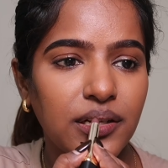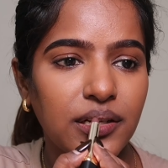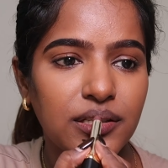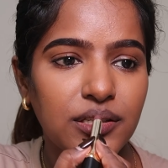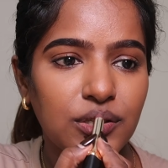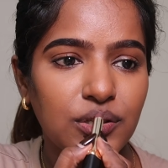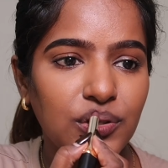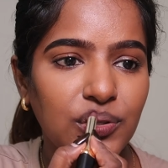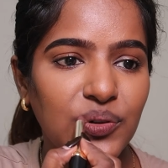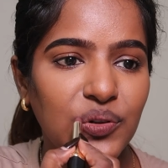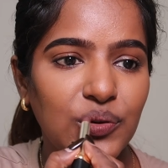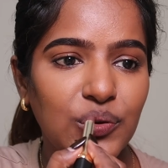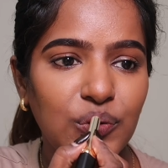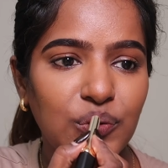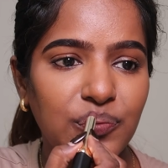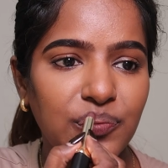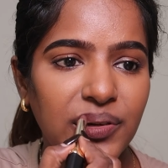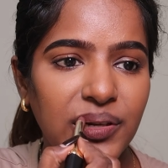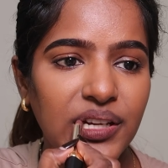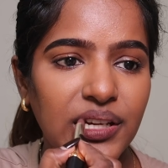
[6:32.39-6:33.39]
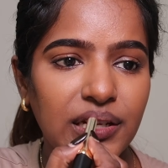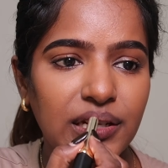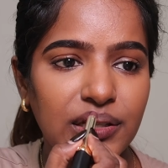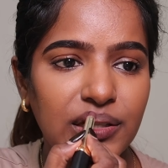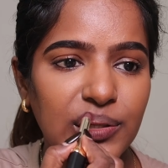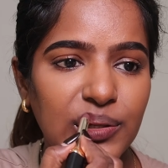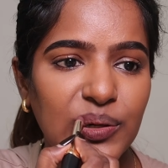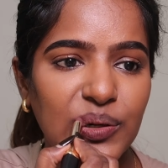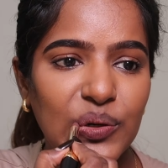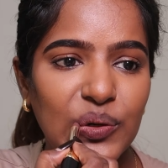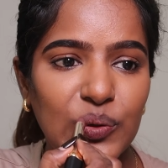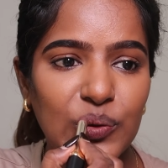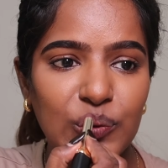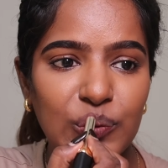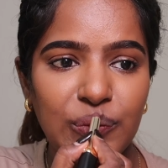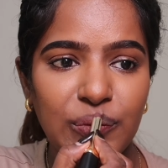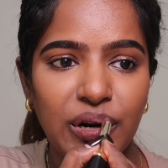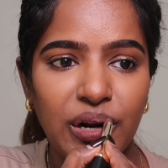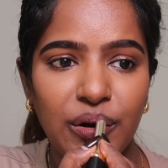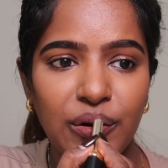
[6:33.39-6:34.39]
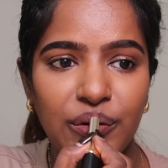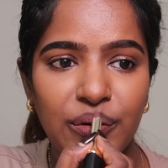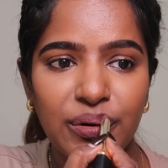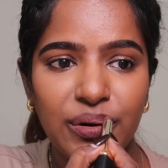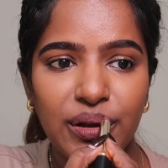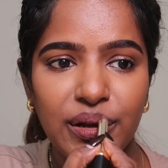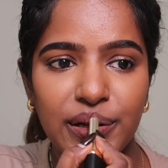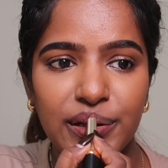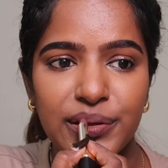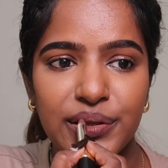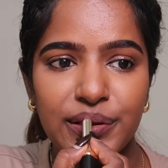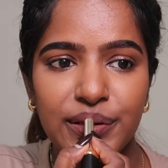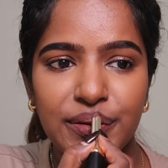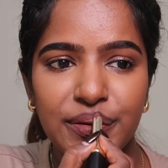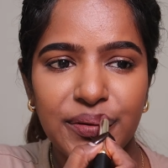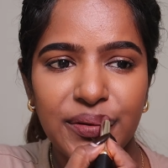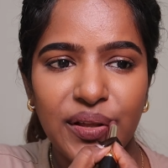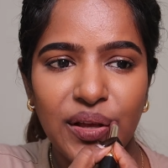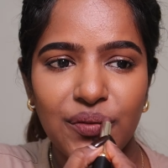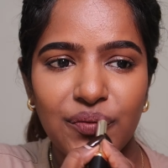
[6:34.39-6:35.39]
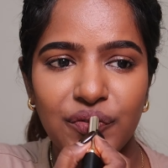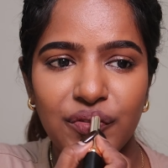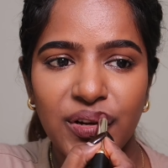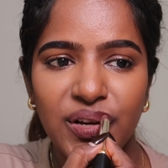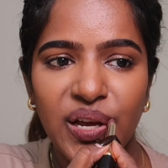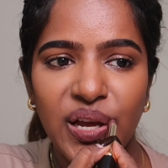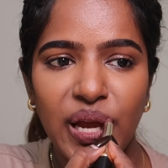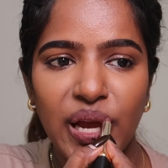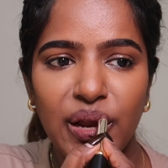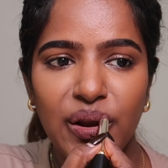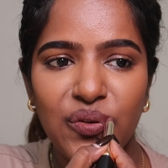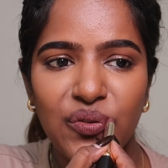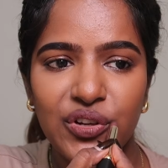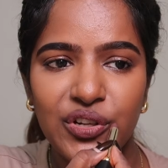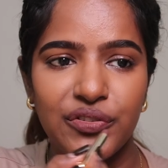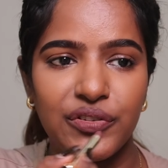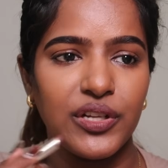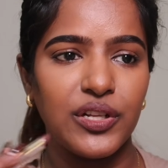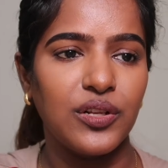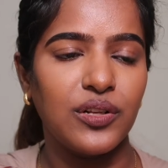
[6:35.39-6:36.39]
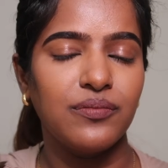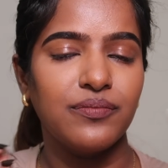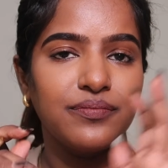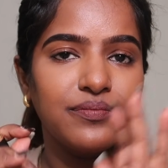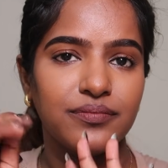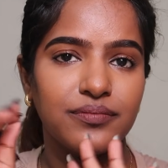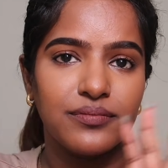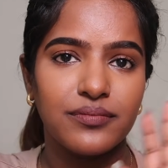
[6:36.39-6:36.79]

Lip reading: It's not too pink, it's not too brown. It's somewhere in between